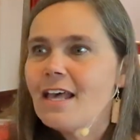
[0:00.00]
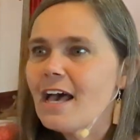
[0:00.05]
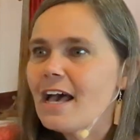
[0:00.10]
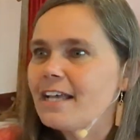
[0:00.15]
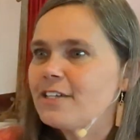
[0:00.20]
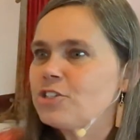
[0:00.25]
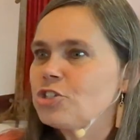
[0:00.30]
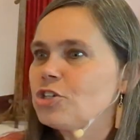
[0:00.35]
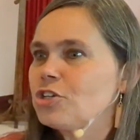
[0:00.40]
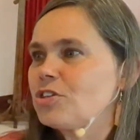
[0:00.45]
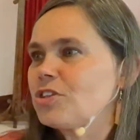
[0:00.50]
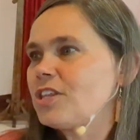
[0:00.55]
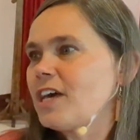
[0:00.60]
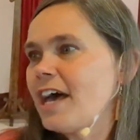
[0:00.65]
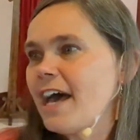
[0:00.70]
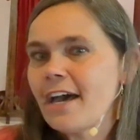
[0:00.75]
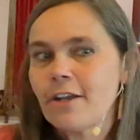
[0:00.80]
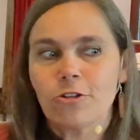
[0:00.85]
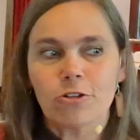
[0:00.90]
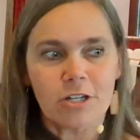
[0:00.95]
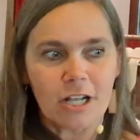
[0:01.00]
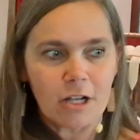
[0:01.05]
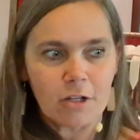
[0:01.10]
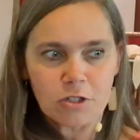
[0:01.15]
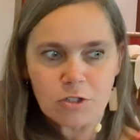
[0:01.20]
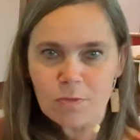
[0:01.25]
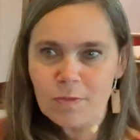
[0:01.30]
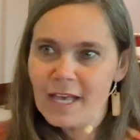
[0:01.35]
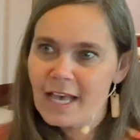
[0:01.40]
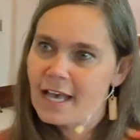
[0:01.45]
I took the $100
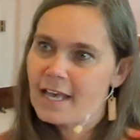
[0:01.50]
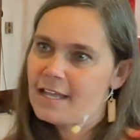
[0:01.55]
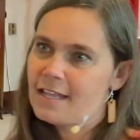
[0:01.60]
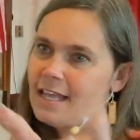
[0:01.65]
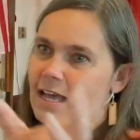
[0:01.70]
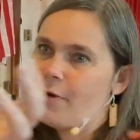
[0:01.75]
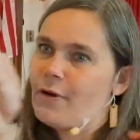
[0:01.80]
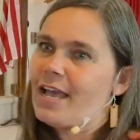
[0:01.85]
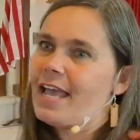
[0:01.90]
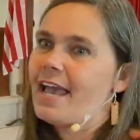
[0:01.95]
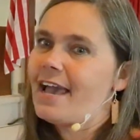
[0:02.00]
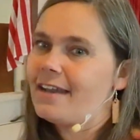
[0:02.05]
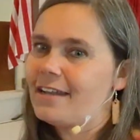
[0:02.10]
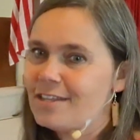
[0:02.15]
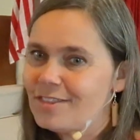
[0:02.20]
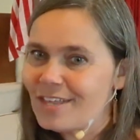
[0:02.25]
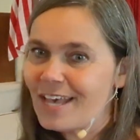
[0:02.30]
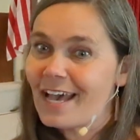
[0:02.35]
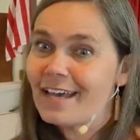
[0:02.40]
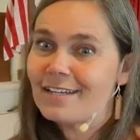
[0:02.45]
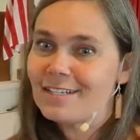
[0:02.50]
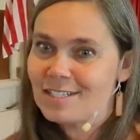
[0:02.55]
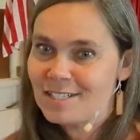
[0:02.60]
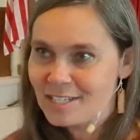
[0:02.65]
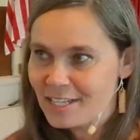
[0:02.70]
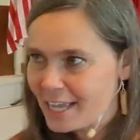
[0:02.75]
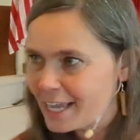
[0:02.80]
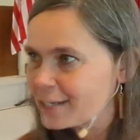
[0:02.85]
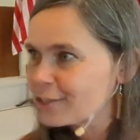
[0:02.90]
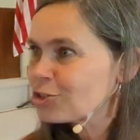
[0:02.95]
from that, and now I added that as
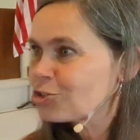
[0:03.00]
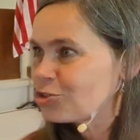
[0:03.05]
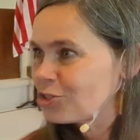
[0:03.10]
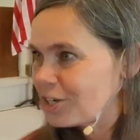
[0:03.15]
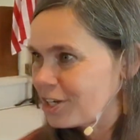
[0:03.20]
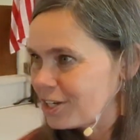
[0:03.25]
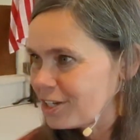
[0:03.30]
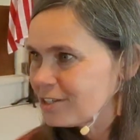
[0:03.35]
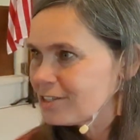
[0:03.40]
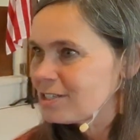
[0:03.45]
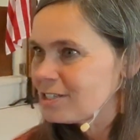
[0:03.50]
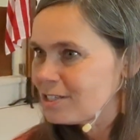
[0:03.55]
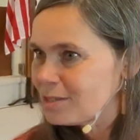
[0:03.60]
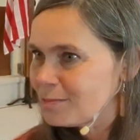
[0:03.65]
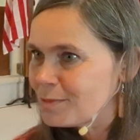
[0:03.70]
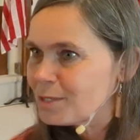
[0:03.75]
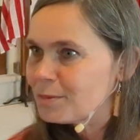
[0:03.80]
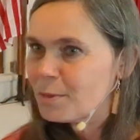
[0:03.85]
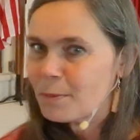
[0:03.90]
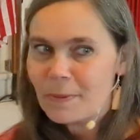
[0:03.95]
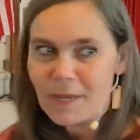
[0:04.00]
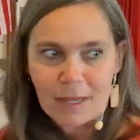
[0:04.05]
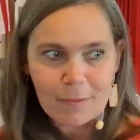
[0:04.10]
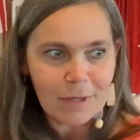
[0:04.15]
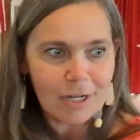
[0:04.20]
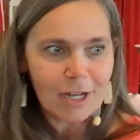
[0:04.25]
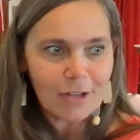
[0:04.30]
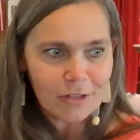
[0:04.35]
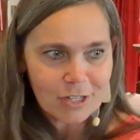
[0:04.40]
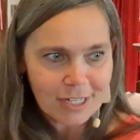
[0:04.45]
the extra to the minimum
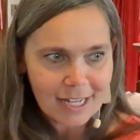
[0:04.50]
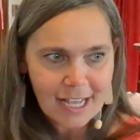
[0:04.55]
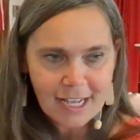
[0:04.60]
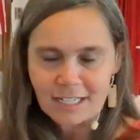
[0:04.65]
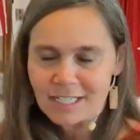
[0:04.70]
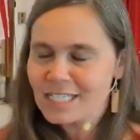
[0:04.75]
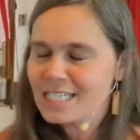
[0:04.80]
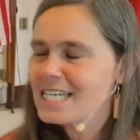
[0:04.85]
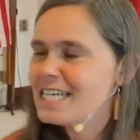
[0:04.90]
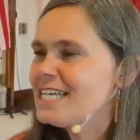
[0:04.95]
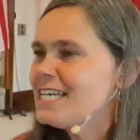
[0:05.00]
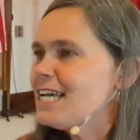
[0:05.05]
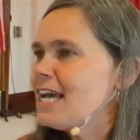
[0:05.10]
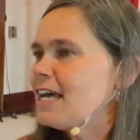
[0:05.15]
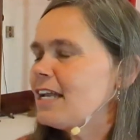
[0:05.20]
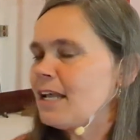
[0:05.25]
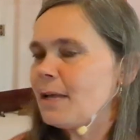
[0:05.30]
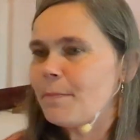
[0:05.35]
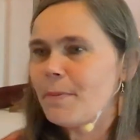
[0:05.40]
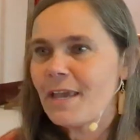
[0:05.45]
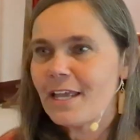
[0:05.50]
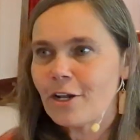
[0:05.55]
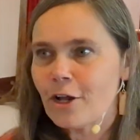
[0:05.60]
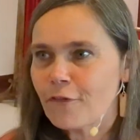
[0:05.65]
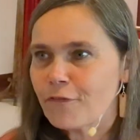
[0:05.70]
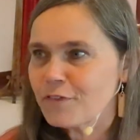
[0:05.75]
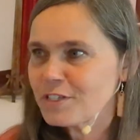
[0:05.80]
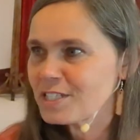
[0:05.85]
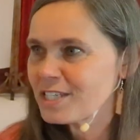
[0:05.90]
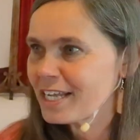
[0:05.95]
payment on the next. And I paid
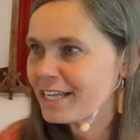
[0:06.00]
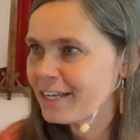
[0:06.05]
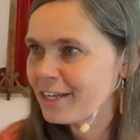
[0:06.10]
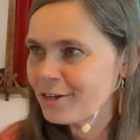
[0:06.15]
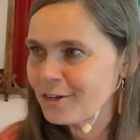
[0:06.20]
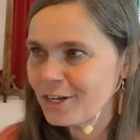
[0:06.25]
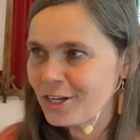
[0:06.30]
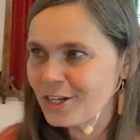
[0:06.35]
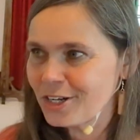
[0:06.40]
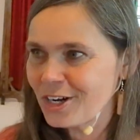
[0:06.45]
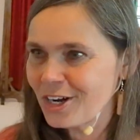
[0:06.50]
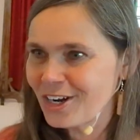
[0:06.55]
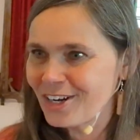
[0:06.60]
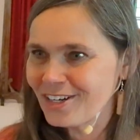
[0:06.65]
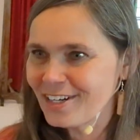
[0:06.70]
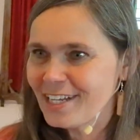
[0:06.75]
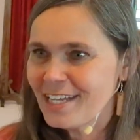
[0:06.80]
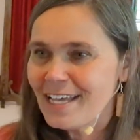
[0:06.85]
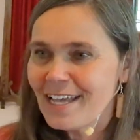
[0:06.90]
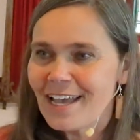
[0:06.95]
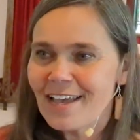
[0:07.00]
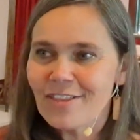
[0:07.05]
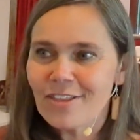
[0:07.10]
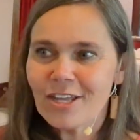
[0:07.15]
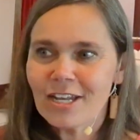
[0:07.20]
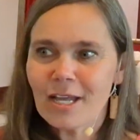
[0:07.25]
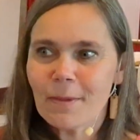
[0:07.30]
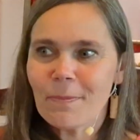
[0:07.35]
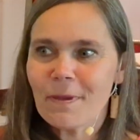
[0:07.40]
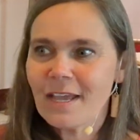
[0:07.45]
off the second credit card. And
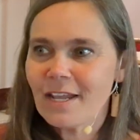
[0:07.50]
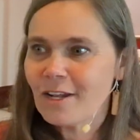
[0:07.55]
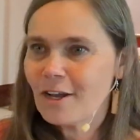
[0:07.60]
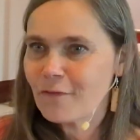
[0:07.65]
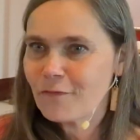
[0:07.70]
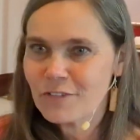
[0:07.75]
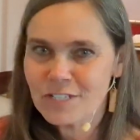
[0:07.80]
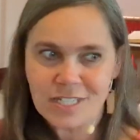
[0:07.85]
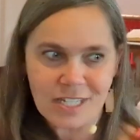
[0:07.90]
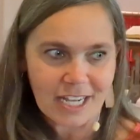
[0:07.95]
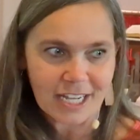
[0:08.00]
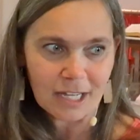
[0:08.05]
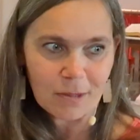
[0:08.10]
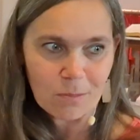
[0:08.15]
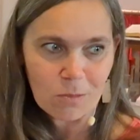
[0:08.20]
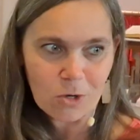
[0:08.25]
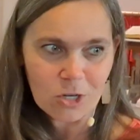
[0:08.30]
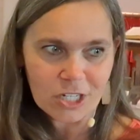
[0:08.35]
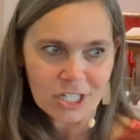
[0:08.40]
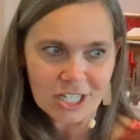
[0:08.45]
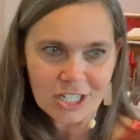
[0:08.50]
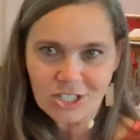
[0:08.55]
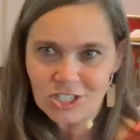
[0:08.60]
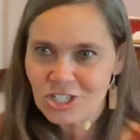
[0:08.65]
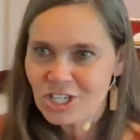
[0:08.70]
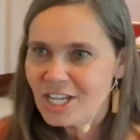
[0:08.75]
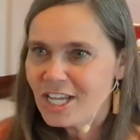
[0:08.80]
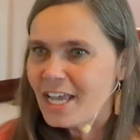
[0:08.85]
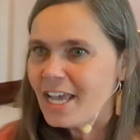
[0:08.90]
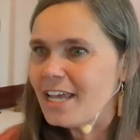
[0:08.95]
then I paid off the second mortgage.
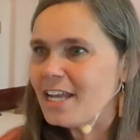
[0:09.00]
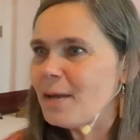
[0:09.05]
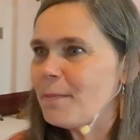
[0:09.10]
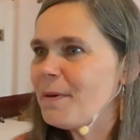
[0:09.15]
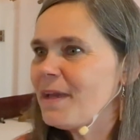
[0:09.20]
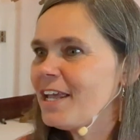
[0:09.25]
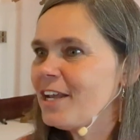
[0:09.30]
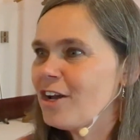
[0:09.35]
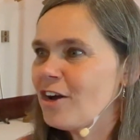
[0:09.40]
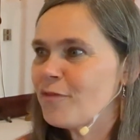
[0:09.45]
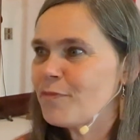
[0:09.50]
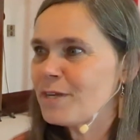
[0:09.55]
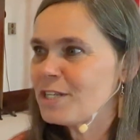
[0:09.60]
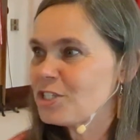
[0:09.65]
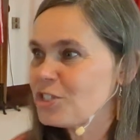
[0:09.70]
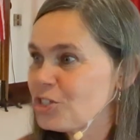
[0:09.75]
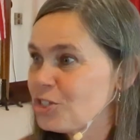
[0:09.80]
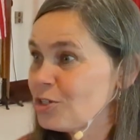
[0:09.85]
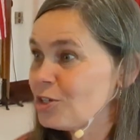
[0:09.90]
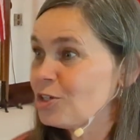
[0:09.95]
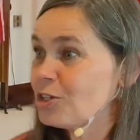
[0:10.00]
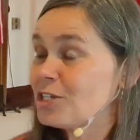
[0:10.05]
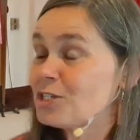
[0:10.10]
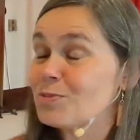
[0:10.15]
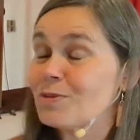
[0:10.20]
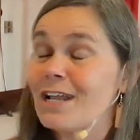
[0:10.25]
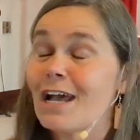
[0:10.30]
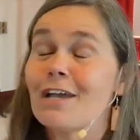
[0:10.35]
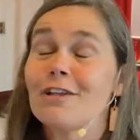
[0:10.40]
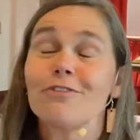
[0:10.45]
And I paid off my student loans.
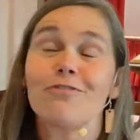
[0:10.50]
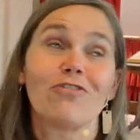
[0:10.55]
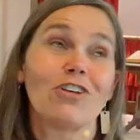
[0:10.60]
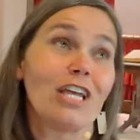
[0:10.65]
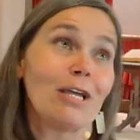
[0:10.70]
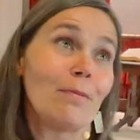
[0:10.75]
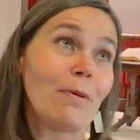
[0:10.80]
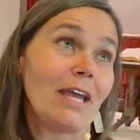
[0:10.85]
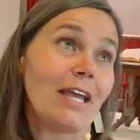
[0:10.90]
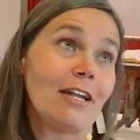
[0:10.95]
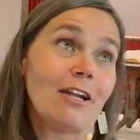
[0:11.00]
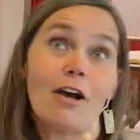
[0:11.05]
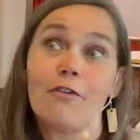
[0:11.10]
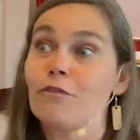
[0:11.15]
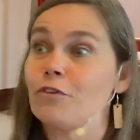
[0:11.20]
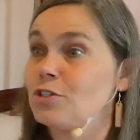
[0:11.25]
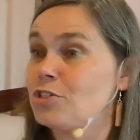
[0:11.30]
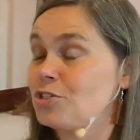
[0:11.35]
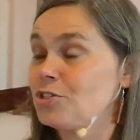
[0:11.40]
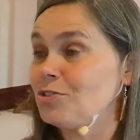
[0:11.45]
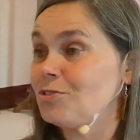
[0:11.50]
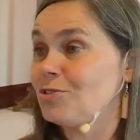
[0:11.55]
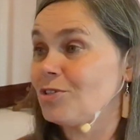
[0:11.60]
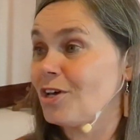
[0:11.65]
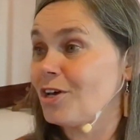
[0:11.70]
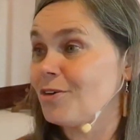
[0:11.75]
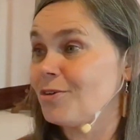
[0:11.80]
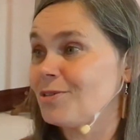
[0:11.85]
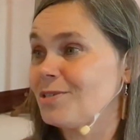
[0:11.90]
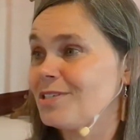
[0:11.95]
When I paid off those student
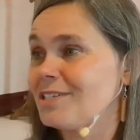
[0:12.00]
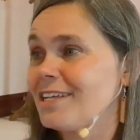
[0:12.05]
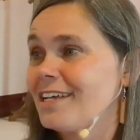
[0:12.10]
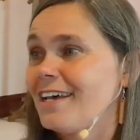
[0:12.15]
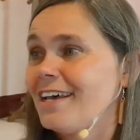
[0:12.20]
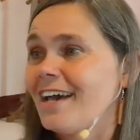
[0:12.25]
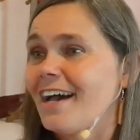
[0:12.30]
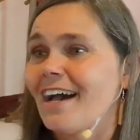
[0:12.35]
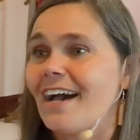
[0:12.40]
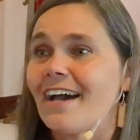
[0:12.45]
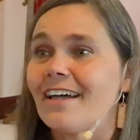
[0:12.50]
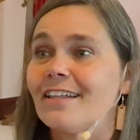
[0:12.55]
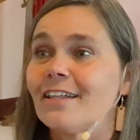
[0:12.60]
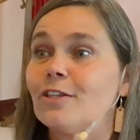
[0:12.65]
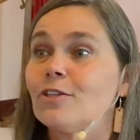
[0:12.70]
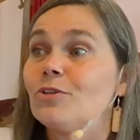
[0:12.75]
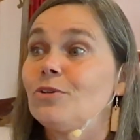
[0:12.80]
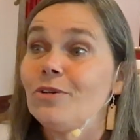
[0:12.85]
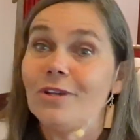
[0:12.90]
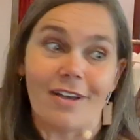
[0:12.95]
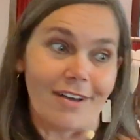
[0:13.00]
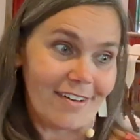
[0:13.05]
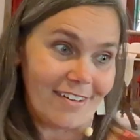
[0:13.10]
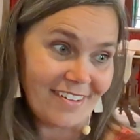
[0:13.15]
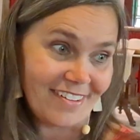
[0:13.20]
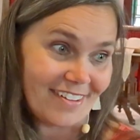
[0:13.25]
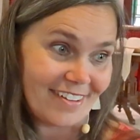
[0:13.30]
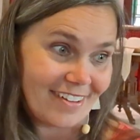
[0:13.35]
loans, hallelujah.